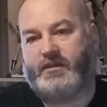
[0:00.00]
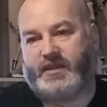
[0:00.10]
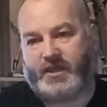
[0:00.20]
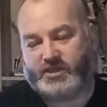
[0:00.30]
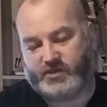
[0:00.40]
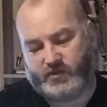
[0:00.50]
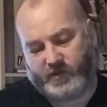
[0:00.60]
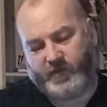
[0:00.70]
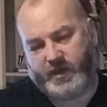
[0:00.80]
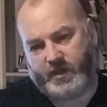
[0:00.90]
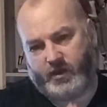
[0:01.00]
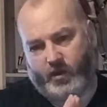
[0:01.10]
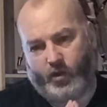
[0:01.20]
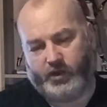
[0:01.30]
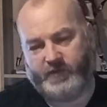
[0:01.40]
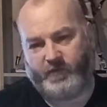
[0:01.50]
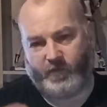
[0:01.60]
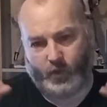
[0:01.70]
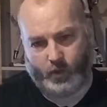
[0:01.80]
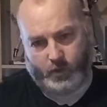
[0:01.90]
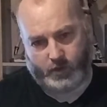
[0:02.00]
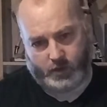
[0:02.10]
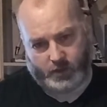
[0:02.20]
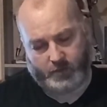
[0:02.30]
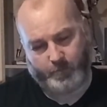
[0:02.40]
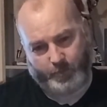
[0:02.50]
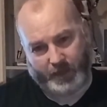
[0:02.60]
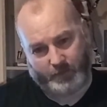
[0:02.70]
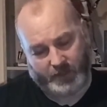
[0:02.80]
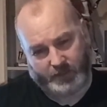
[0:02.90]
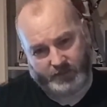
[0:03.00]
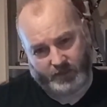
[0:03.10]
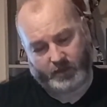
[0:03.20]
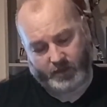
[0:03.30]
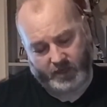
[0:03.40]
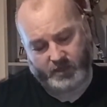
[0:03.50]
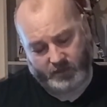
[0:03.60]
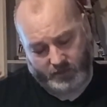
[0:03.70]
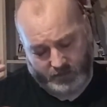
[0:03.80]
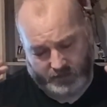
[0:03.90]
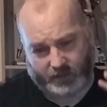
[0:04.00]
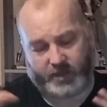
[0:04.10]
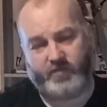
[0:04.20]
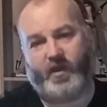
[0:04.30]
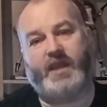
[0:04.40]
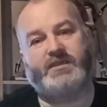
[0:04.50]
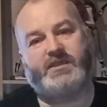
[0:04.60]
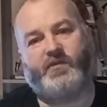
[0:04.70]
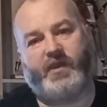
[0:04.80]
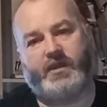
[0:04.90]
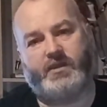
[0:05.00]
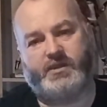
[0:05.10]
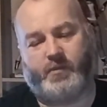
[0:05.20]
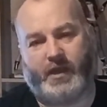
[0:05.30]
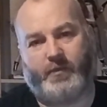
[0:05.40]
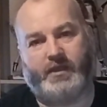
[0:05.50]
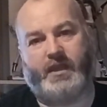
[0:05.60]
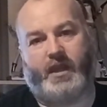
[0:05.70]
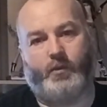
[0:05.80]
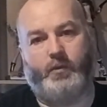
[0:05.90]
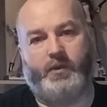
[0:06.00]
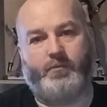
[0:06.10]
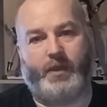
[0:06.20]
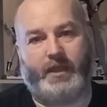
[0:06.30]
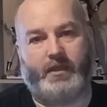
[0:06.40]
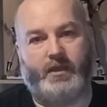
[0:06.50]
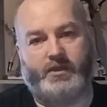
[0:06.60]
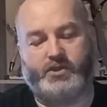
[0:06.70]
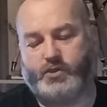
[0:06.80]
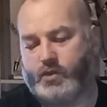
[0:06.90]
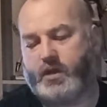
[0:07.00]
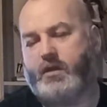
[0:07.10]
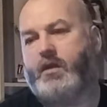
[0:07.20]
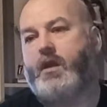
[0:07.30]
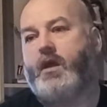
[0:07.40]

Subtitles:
Deathstroke figure or the 4 Batman Dark Knight Rises figures, Batman, Catwoman, Bane, Joker.